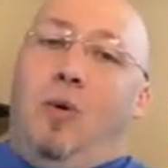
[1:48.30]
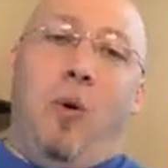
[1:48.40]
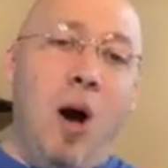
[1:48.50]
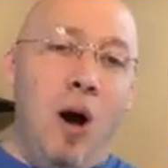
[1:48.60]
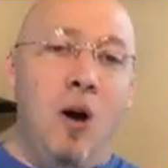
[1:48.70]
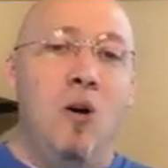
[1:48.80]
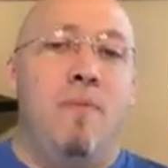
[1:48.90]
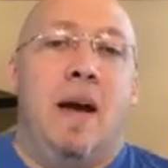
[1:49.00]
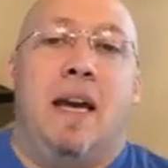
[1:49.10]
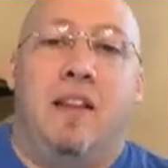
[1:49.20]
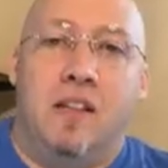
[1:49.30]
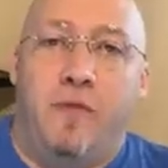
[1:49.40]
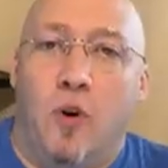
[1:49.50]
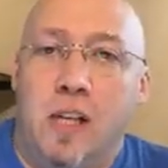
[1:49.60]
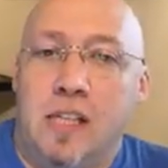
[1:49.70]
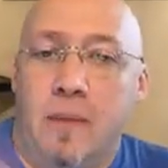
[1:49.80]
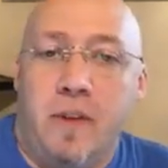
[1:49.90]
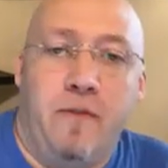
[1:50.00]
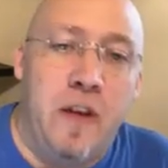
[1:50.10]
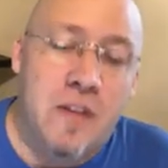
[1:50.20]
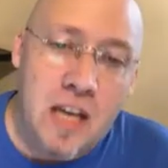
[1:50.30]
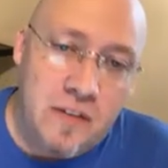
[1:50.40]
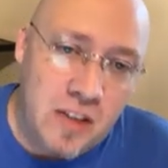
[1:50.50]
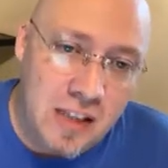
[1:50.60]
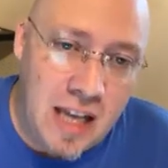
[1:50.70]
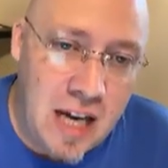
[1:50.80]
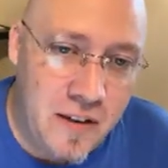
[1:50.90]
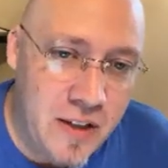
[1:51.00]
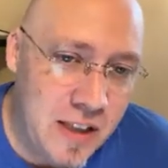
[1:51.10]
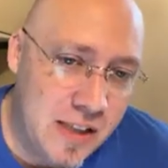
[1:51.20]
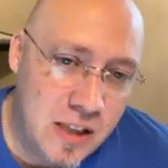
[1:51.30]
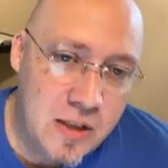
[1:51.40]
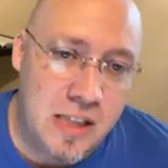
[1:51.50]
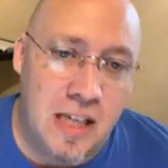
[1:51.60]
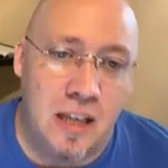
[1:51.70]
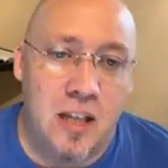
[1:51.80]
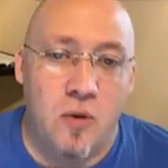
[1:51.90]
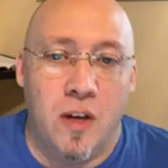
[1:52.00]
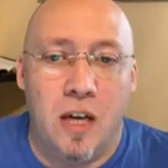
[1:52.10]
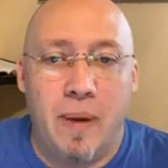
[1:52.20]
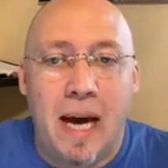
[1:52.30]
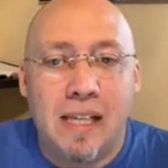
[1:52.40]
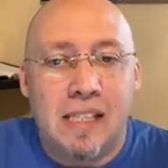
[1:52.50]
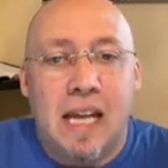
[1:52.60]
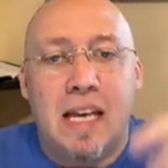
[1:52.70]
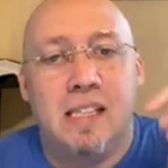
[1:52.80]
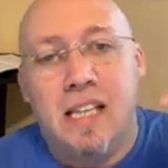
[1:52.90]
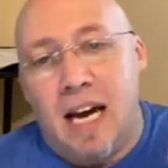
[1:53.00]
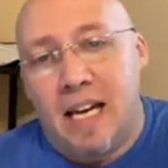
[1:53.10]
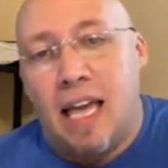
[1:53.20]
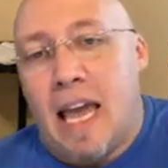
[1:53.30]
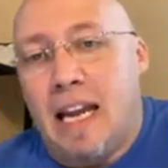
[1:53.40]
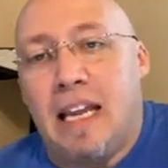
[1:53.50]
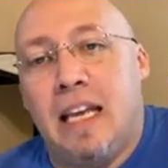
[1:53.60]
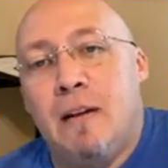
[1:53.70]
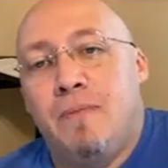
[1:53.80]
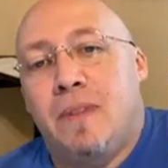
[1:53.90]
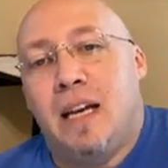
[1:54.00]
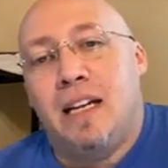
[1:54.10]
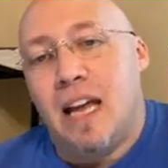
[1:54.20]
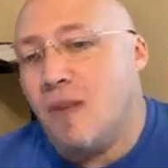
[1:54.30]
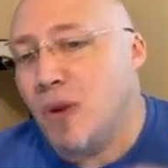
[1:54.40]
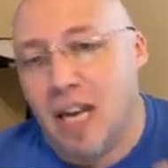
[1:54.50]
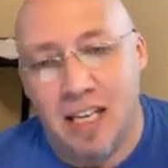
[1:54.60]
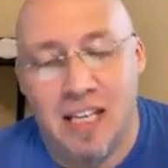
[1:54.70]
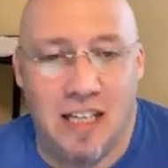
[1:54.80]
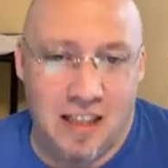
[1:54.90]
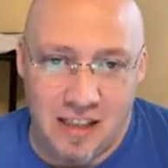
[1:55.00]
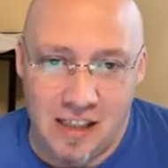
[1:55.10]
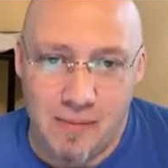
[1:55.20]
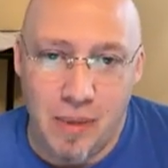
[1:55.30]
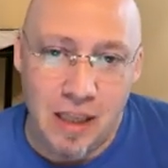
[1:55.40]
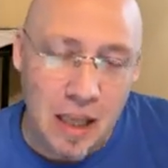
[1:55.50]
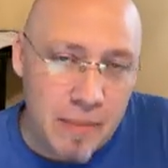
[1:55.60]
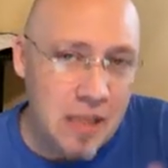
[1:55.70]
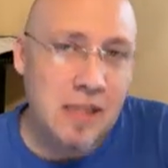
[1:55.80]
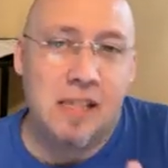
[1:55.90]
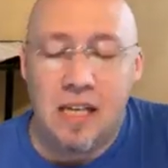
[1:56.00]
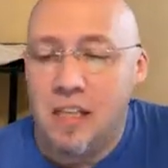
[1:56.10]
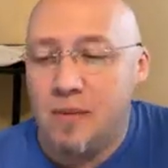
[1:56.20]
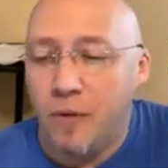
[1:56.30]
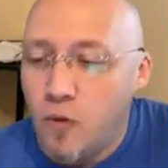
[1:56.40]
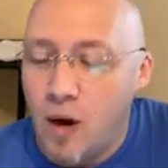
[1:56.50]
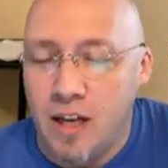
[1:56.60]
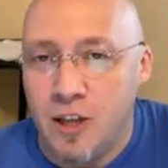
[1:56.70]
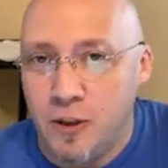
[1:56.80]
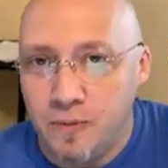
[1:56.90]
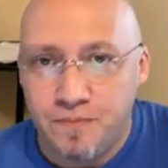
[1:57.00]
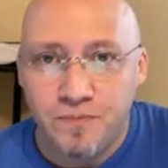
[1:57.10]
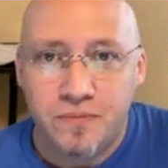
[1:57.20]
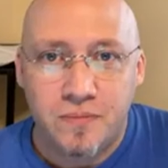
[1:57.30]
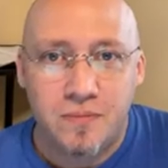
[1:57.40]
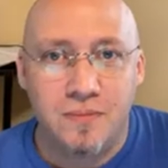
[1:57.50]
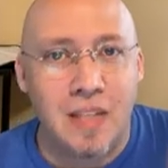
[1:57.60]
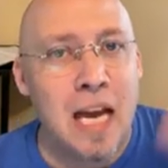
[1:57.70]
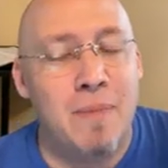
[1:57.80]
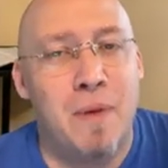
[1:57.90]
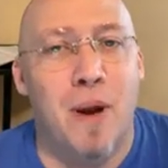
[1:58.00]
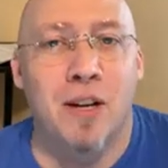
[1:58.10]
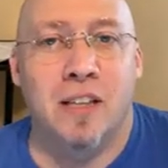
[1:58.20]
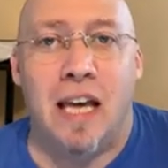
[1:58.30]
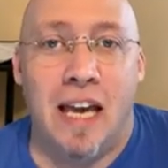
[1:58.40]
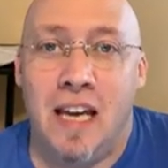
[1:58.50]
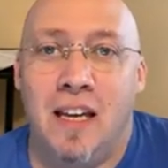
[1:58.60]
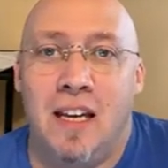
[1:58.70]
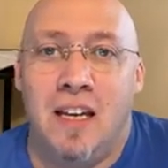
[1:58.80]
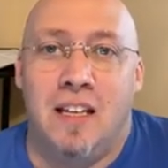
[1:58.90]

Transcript: Woo! Man, there's 40 something, 50 of you live. It's steadily going up. Hi, Stacy. Hi, Candy. And now we got to get into this. But let me just say this before I do. Happy birthday.